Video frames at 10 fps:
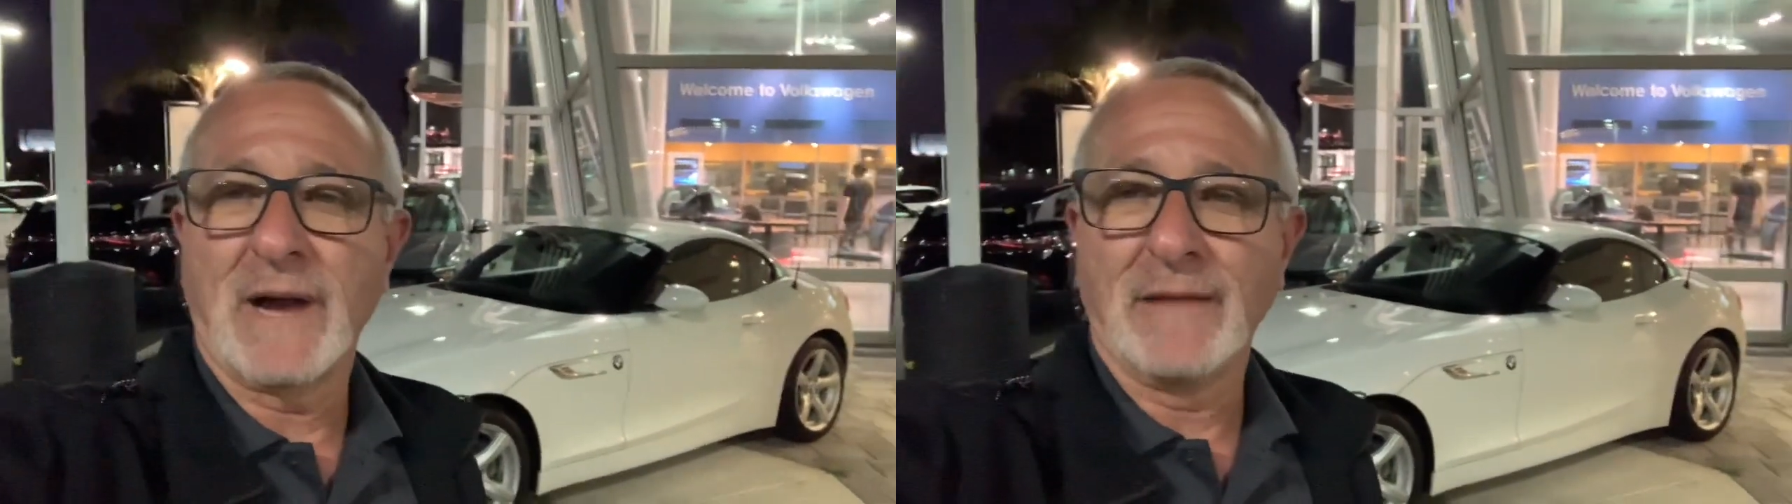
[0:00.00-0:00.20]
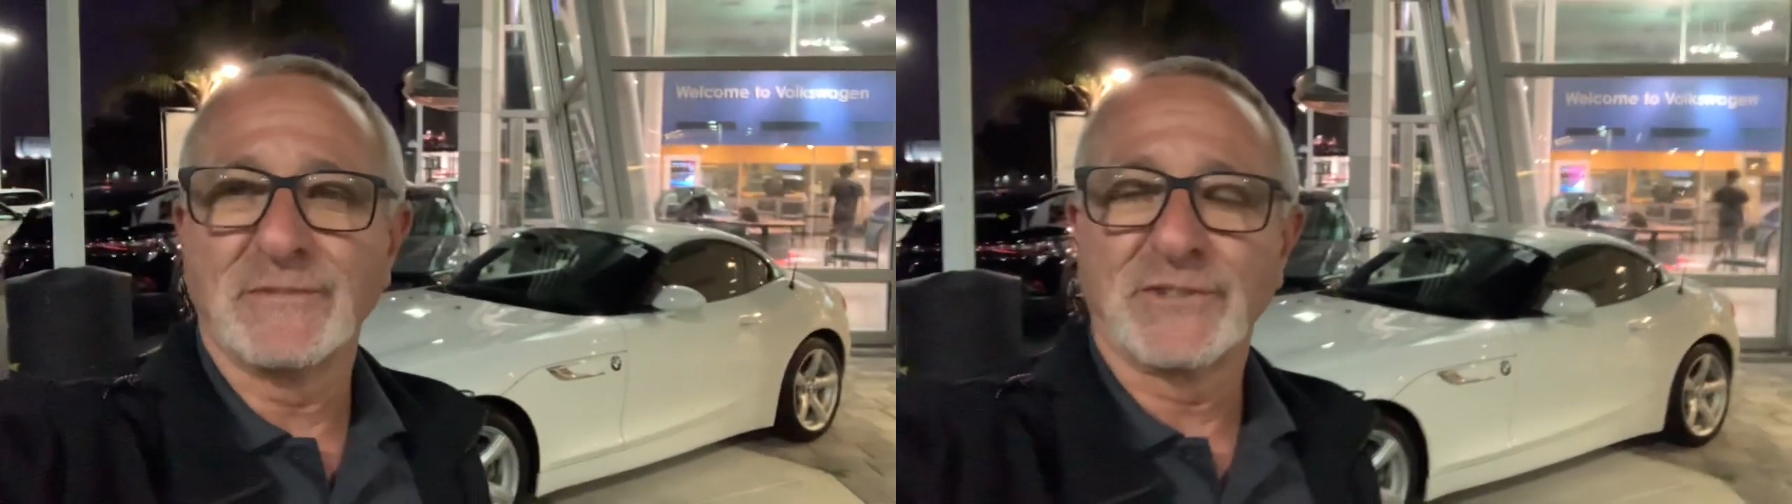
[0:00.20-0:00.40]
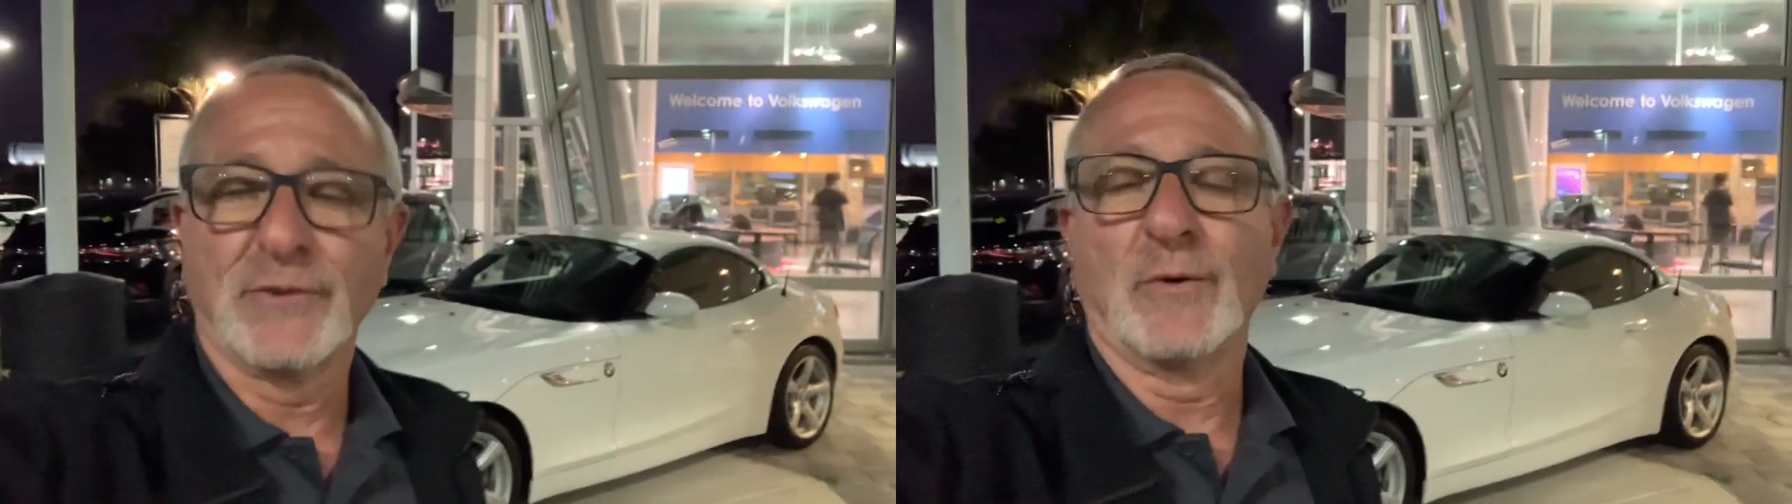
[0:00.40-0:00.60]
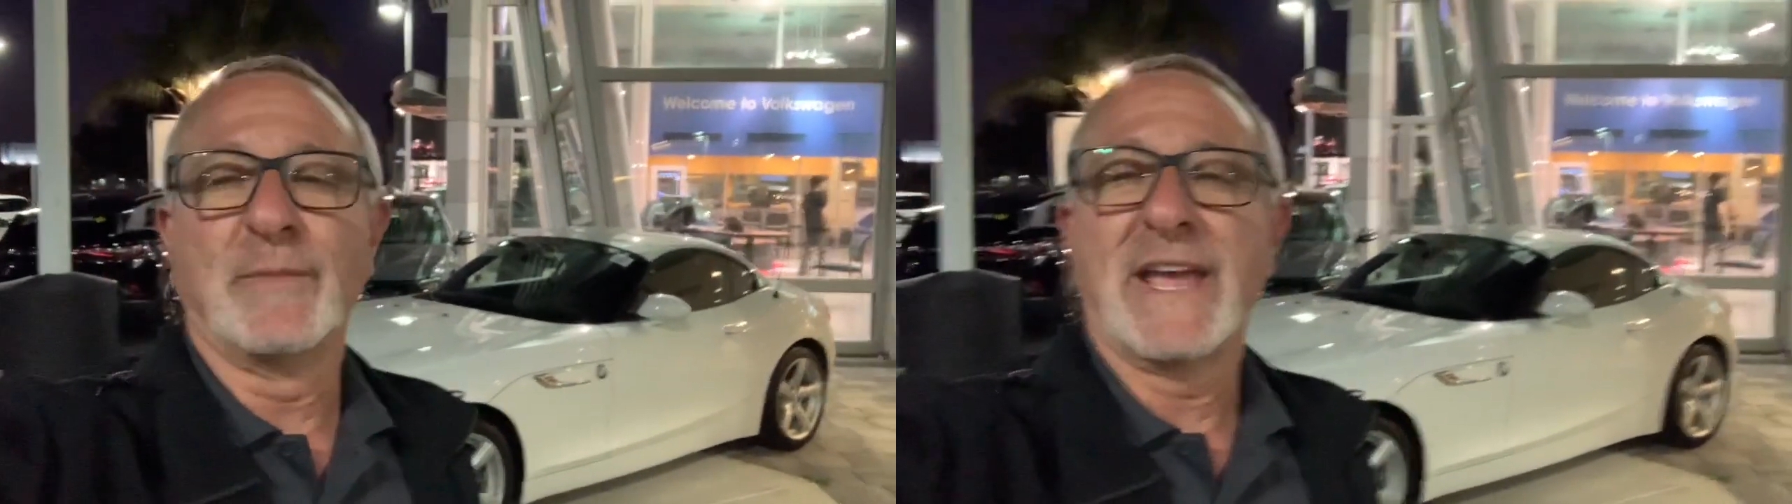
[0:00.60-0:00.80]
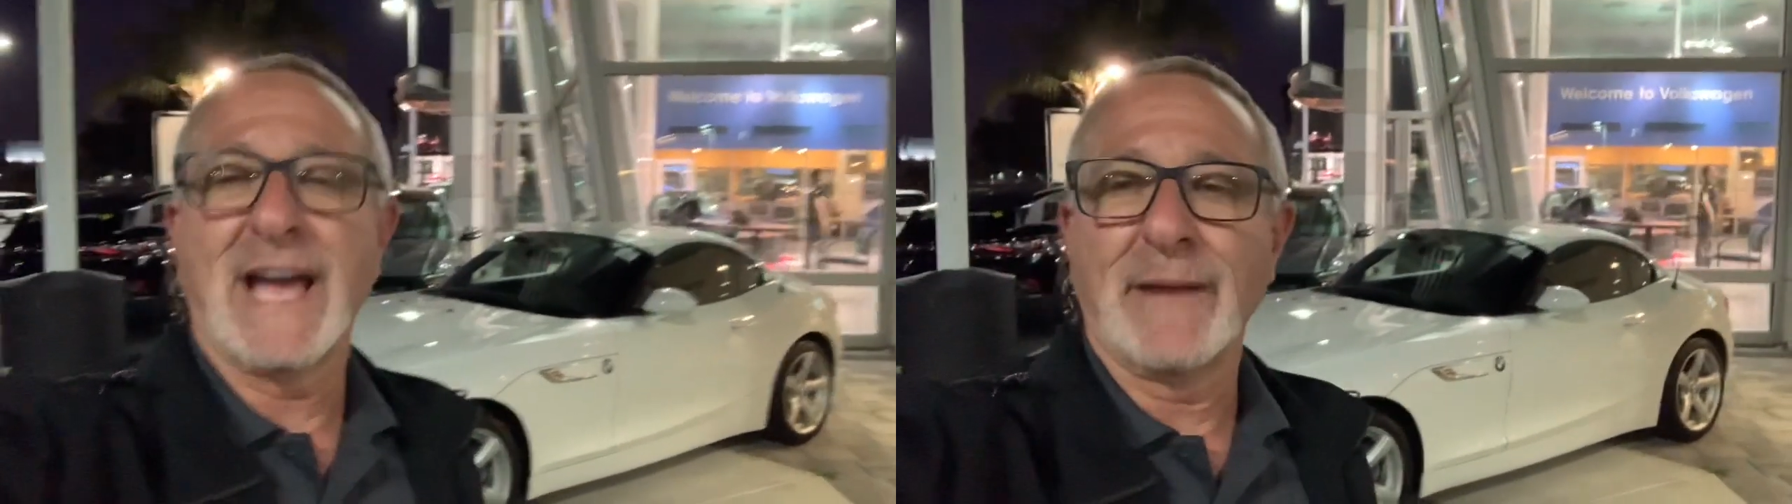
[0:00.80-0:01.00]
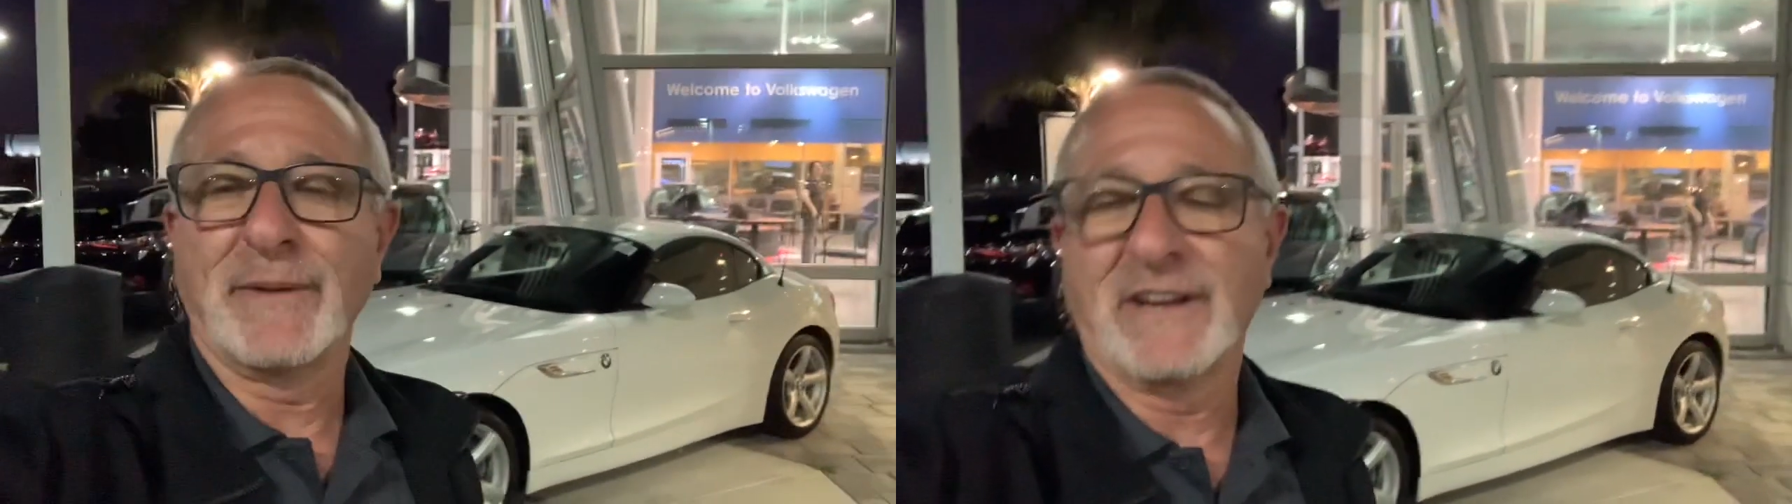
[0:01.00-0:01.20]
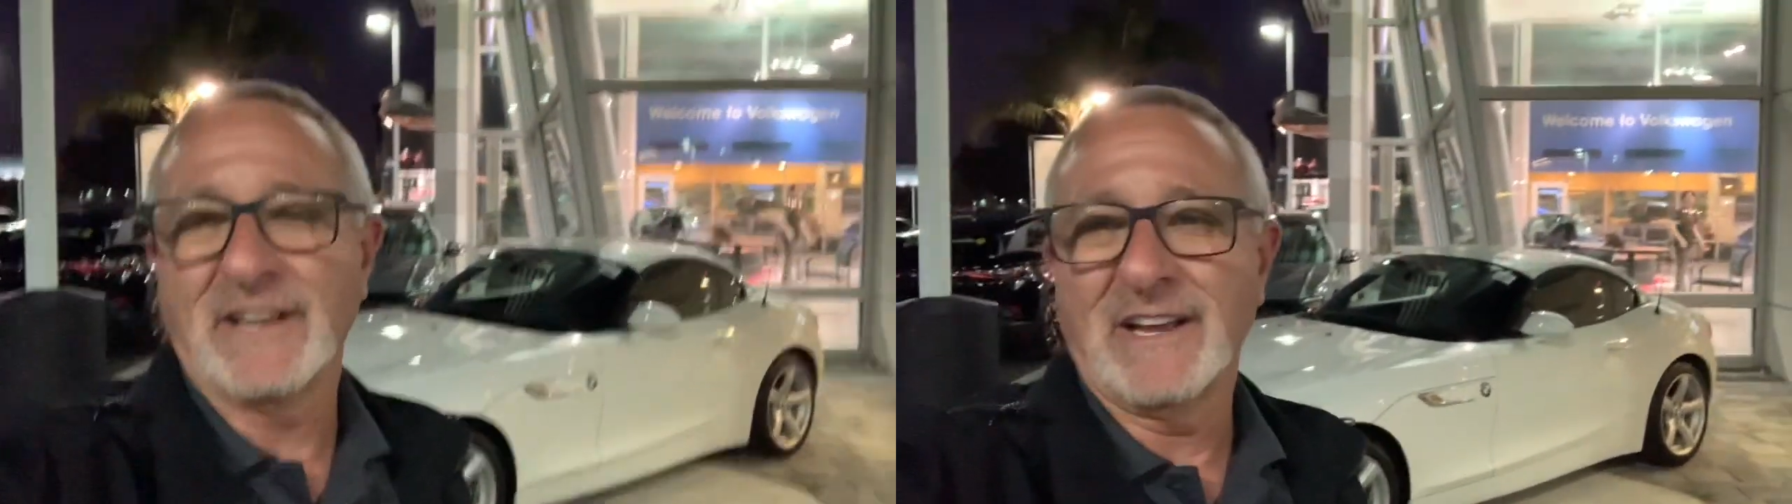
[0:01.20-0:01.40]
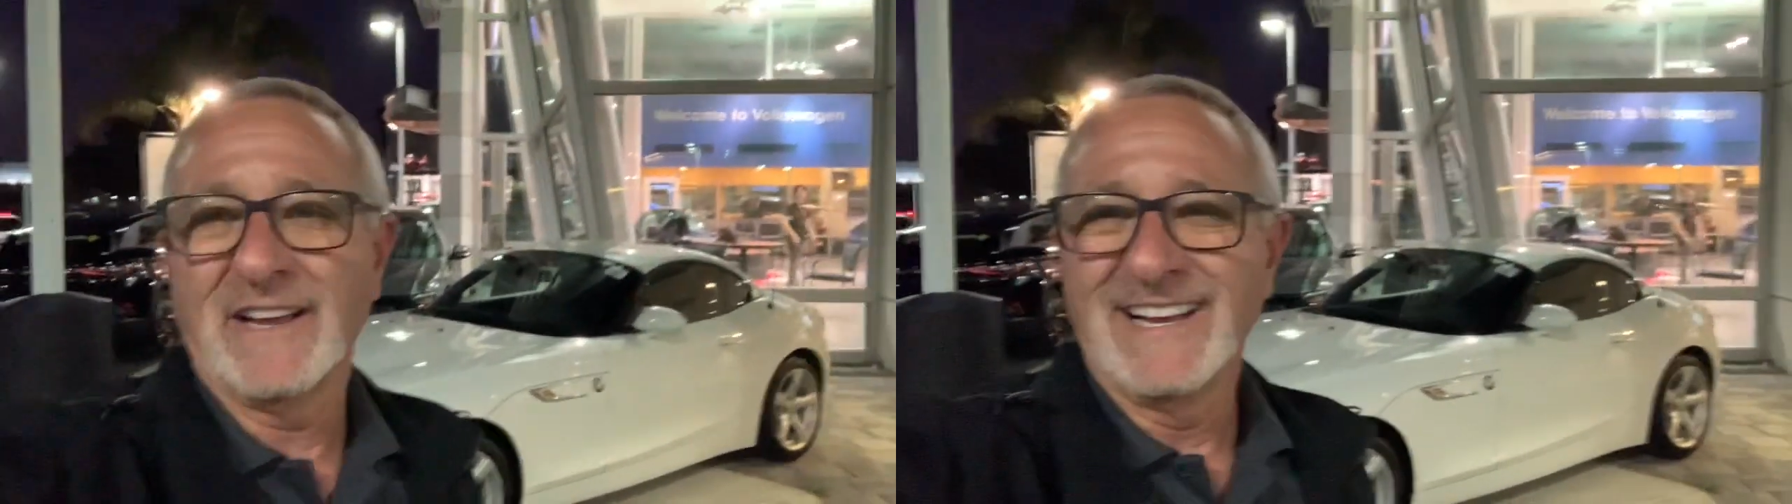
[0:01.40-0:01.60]
I'm sure will be happy
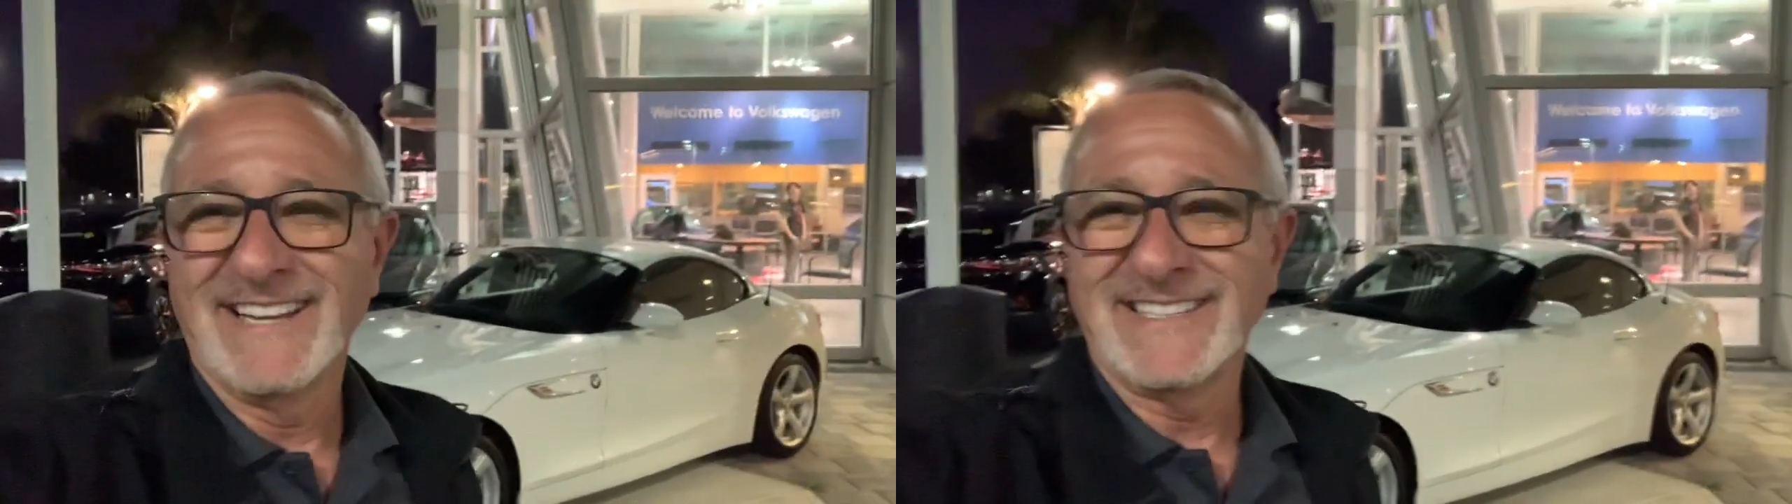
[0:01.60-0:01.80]
to